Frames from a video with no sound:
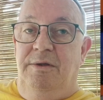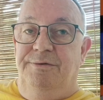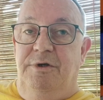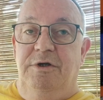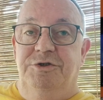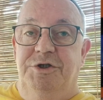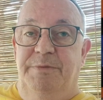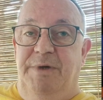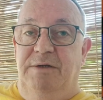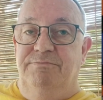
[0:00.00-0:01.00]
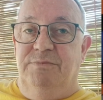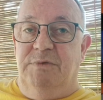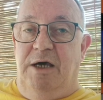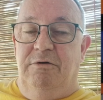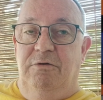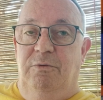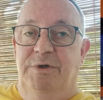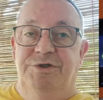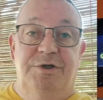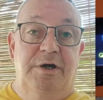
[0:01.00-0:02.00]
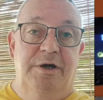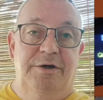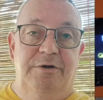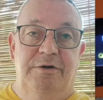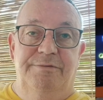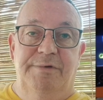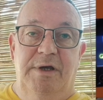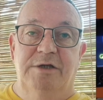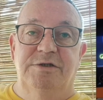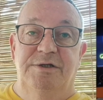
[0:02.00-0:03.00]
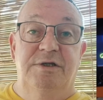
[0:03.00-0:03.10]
During shipping, I don't know which carrier actually